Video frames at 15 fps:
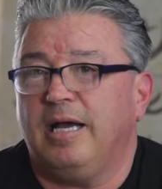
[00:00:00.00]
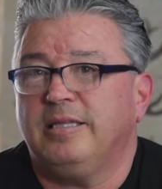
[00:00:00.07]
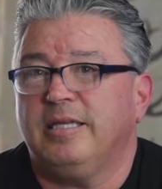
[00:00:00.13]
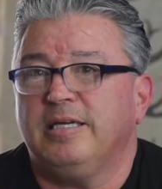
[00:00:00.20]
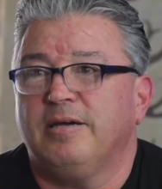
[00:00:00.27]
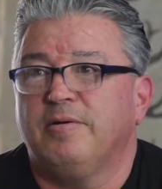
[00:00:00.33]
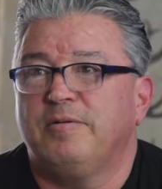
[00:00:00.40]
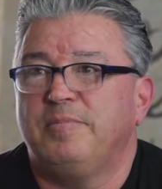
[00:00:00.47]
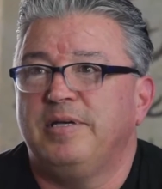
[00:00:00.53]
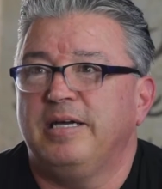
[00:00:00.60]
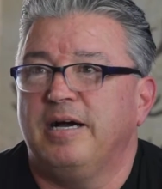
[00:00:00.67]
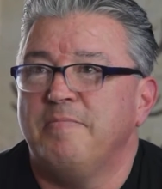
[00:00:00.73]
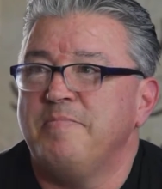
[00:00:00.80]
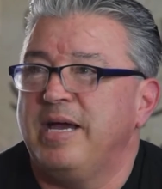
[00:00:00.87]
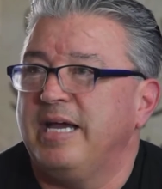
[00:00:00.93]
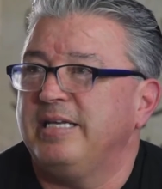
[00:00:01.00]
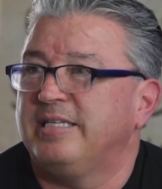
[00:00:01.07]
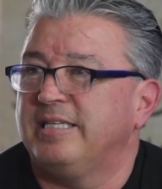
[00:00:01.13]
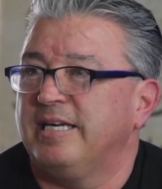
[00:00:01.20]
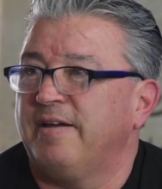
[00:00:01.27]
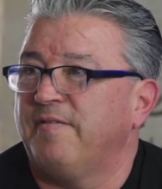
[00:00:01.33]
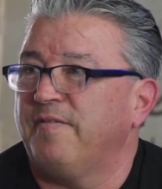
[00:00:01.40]
I think it would be
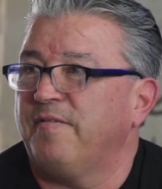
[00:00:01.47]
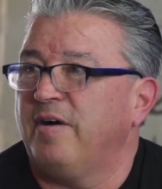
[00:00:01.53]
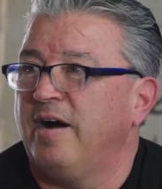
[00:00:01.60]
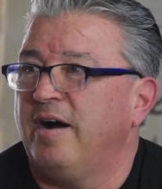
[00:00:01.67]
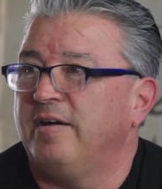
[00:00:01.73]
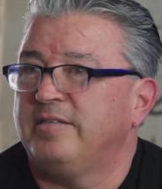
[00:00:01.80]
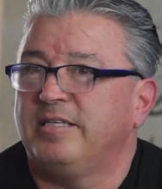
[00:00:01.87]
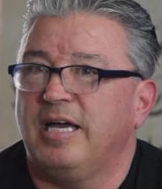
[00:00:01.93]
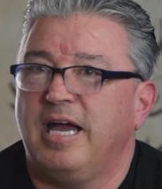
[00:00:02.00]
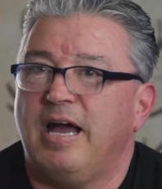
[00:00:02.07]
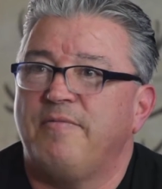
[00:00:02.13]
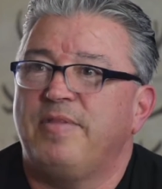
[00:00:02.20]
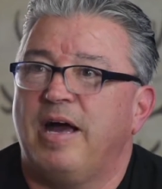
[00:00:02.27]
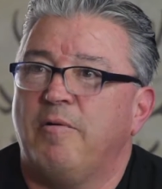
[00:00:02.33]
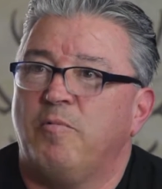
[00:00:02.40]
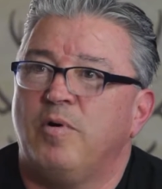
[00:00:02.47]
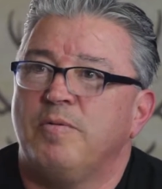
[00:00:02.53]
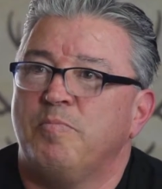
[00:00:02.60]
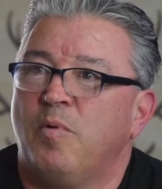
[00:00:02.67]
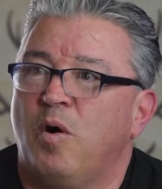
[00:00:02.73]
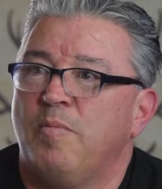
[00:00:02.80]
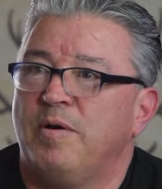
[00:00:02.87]
amazing to have that
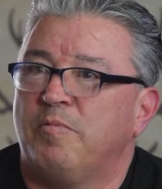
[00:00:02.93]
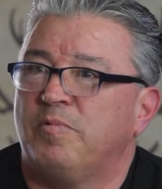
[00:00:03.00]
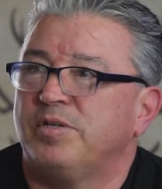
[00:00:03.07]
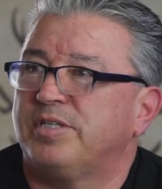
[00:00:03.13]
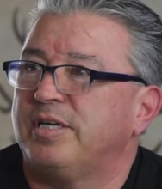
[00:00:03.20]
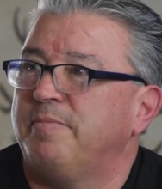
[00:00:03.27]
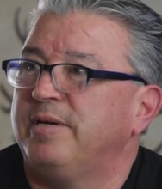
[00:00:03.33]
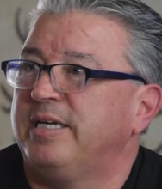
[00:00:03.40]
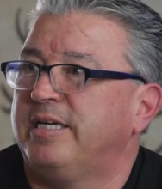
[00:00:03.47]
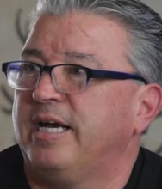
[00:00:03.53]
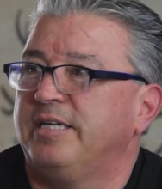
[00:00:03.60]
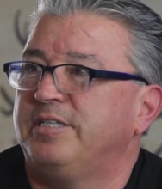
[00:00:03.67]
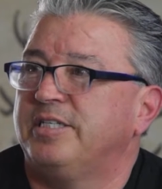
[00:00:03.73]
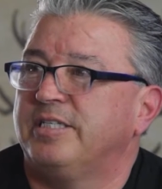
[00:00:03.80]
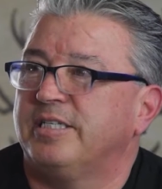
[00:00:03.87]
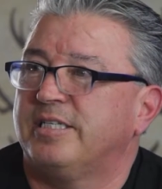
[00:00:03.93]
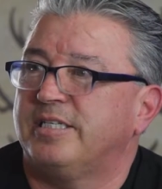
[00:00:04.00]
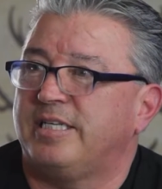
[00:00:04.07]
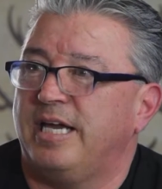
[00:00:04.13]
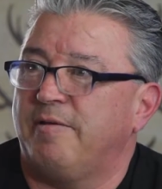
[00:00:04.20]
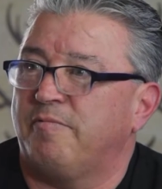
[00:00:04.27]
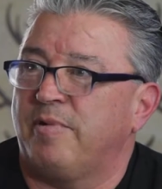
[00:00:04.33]
one moment where somebody catches a
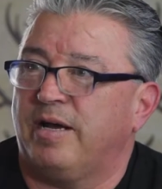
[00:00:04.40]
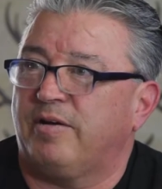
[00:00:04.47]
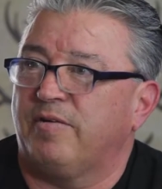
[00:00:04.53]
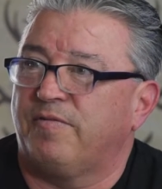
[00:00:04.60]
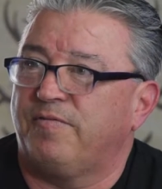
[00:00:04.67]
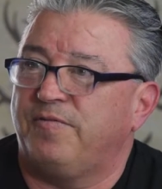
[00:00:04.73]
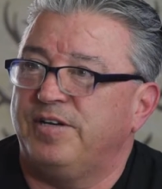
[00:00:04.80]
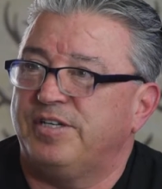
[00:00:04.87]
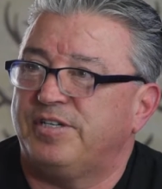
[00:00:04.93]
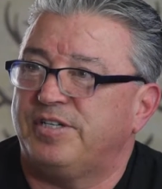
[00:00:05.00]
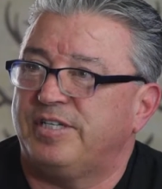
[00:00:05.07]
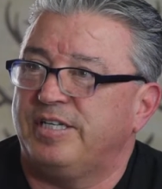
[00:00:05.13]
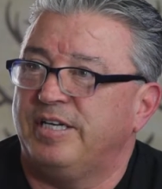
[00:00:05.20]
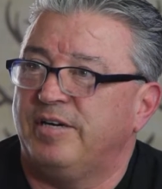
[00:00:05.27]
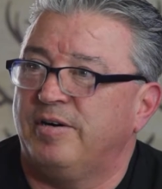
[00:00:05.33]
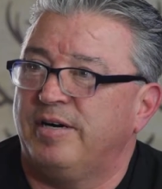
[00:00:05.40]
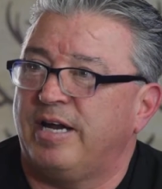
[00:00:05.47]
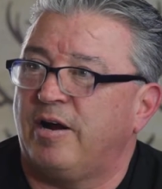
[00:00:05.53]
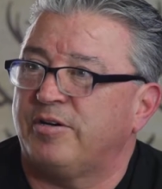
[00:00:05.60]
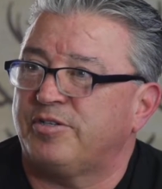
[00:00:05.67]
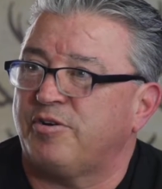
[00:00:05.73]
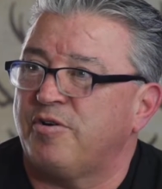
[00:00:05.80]
state record fish, at
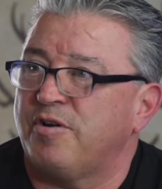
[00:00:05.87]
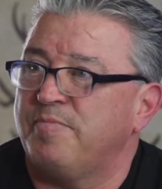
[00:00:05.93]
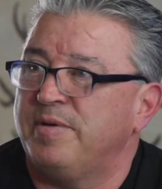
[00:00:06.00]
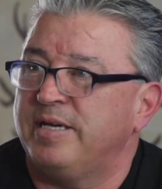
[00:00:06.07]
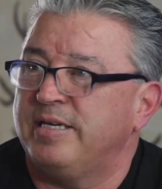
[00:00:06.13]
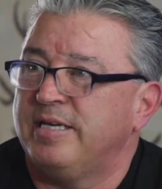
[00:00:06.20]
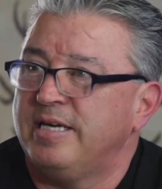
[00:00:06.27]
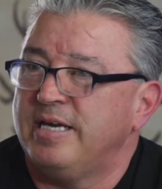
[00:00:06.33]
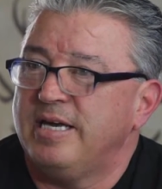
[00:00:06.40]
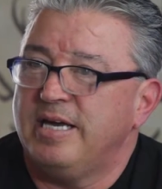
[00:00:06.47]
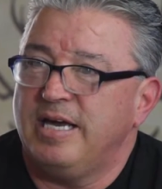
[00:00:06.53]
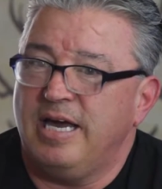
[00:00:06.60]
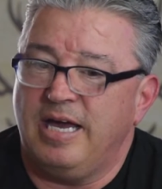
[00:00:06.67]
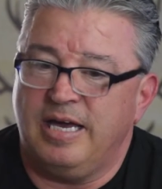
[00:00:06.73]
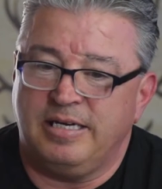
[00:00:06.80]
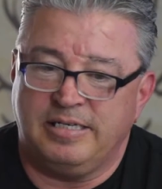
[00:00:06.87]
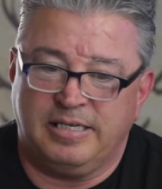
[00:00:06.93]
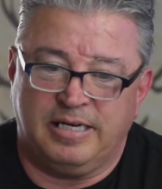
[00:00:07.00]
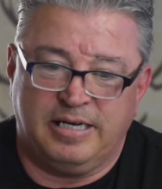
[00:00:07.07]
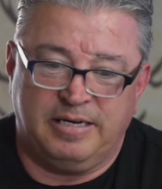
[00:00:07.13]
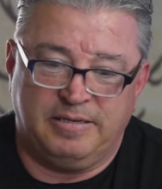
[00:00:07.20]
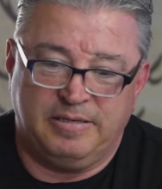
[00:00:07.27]
our tournament, and
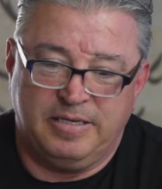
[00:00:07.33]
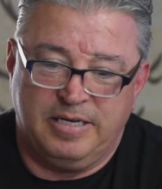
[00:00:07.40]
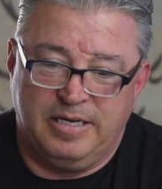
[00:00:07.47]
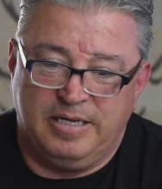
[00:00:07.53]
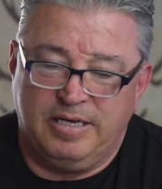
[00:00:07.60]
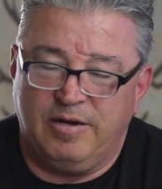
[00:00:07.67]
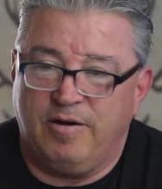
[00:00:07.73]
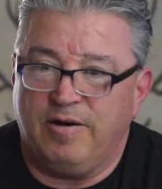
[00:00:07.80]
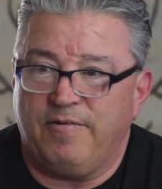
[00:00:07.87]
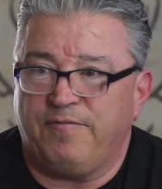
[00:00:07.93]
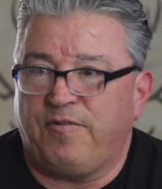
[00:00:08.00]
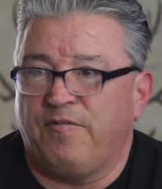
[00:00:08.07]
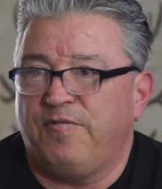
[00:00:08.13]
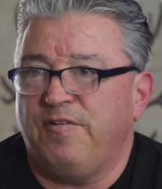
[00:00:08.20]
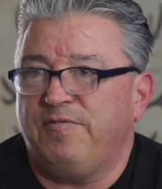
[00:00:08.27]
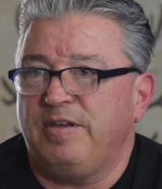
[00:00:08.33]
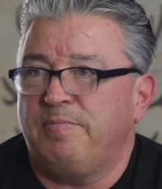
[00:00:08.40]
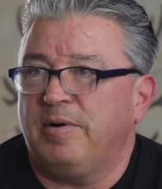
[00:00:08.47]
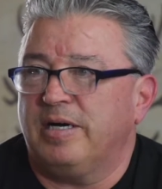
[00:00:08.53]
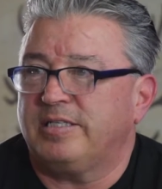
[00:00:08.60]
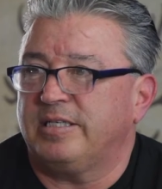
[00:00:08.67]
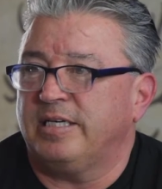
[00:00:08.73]
for
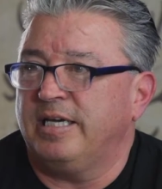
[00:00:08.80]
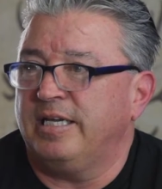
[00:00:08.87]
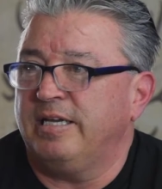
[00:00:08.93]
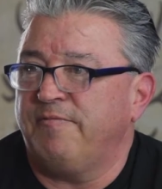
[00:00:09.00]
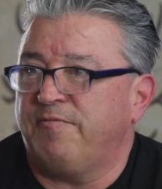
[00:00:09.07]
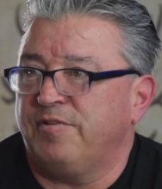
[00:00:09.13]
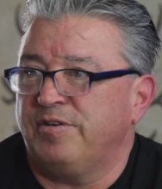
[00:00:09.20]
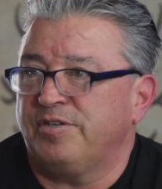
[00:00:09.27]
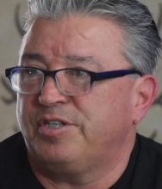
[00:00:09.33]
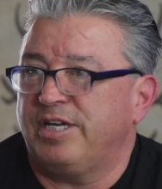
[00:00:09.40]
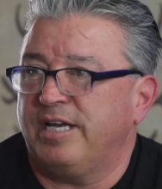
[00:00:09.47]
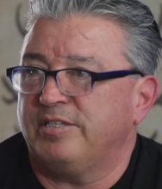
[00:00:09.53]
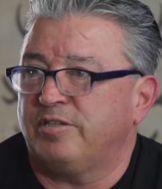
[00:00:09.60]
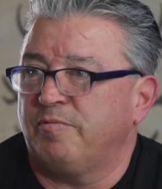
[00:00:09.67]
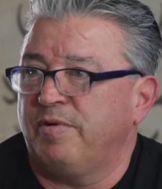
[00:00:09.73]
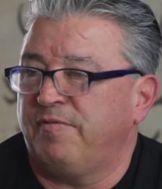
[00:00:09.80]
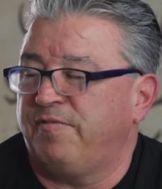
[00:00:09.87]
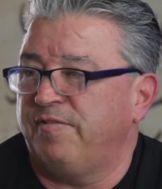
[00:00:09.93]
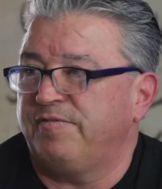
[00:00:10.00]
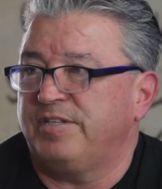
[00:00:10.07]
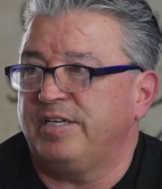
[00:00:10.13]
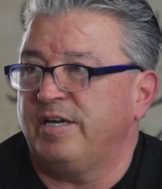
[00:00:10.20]
$50 to get in for your chance to win
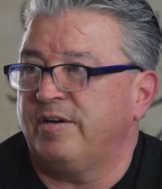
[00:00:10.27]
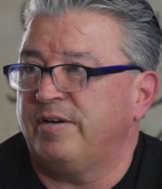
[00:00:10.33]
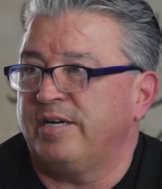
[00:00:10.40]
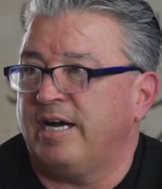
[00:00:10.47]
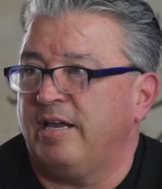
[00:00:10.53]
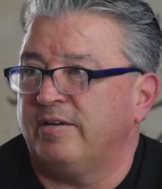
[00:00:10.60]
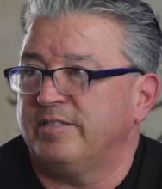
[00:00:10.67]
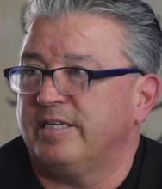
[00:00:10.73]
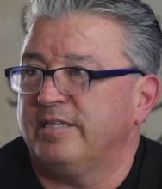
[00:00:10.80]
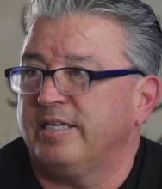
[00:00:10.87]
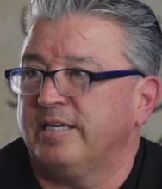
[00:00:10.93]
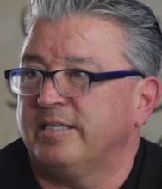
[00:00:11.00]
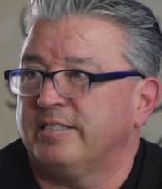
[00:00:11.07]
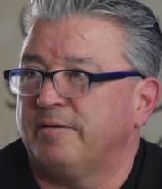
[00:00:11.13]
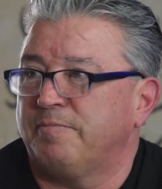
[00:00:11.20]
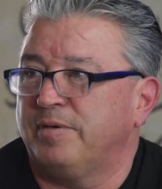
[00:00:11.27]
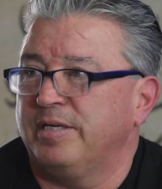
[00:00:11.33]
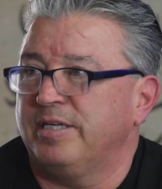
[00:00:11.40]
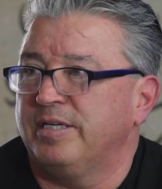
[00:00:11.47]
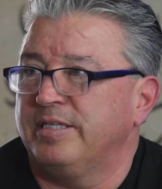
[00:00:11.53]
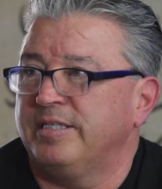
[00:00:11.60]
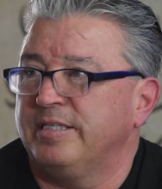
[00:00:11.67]
$1,500, I think it's a pretty good